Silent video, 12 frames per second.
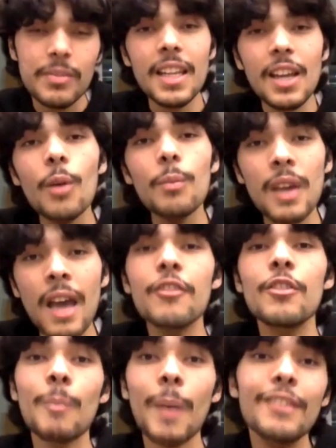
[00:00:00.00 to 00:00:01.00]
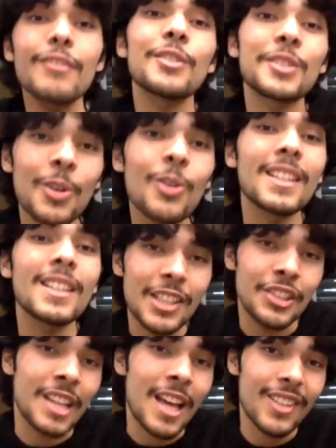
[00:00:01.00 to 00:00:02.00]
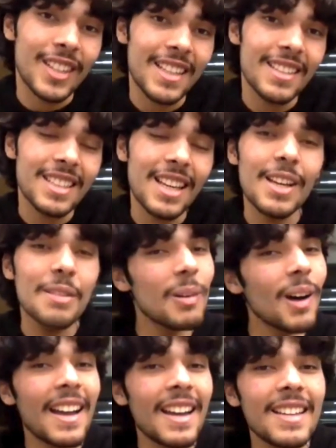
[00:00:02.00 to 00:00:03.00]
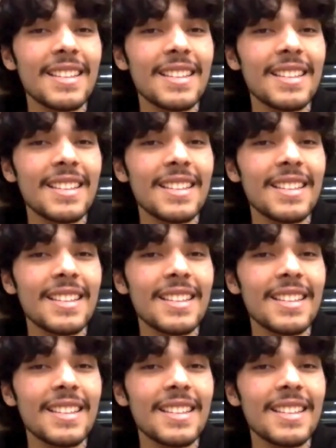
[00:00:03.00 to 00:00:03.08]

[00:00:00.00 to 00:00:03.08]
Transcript: and I hope you have a mindful scrolling session after this. Bye.